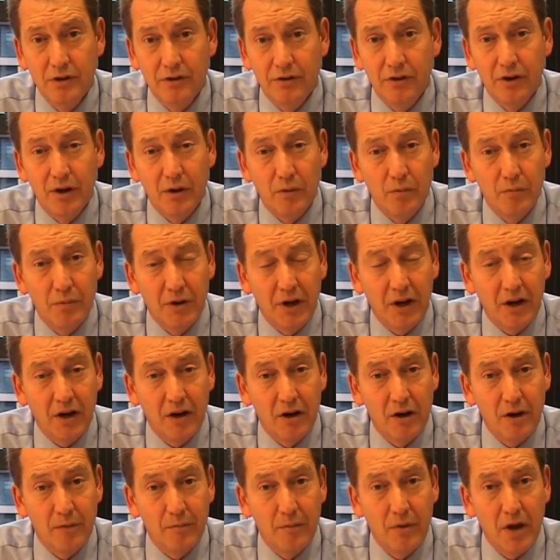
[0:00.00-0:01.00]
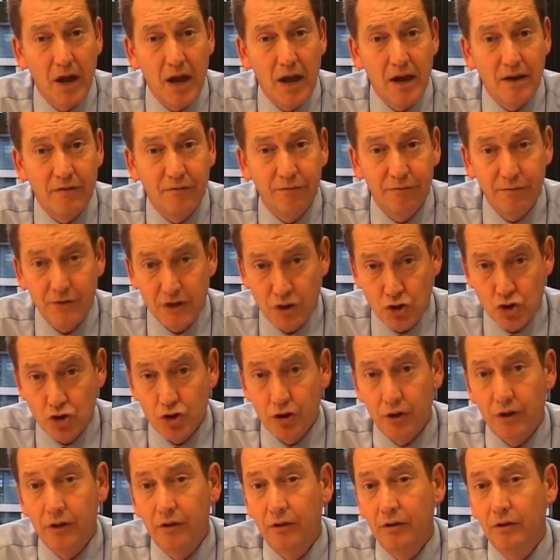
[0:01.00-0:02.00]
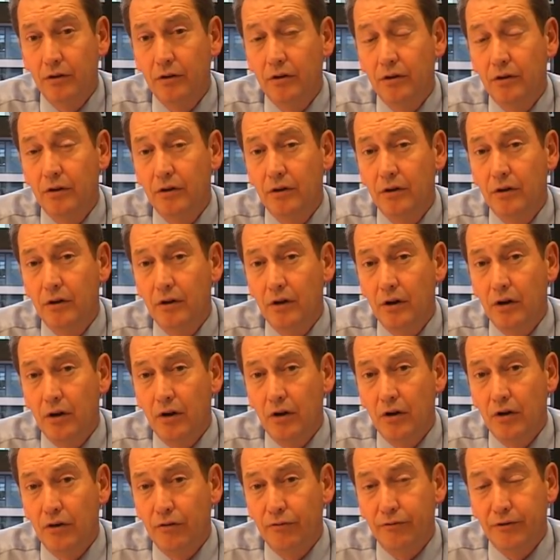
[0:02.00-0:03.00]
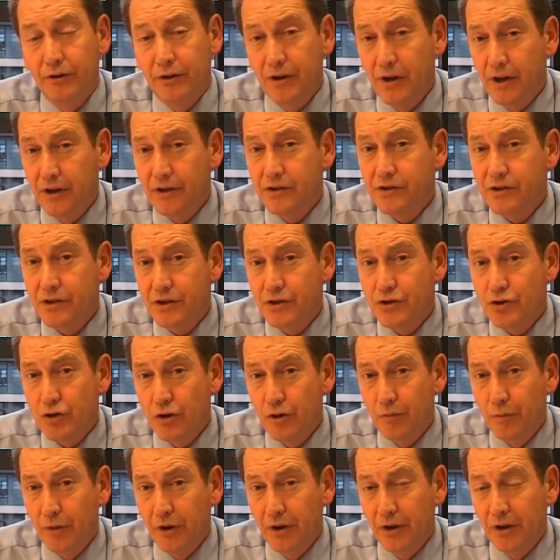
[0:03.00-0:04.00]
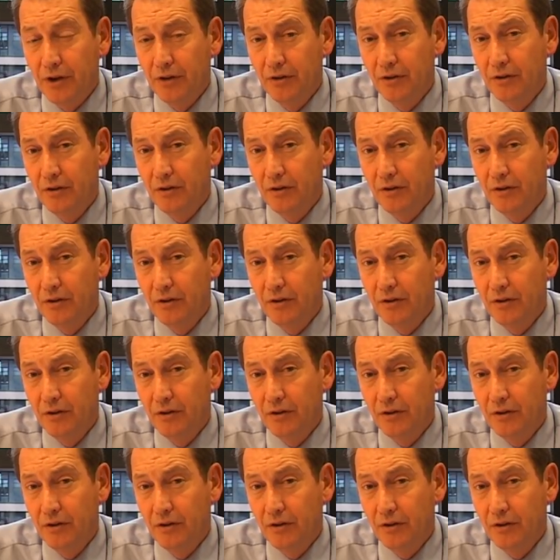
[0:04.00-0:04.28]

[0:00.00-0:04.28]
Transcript: that became a feature of Nazi Germany.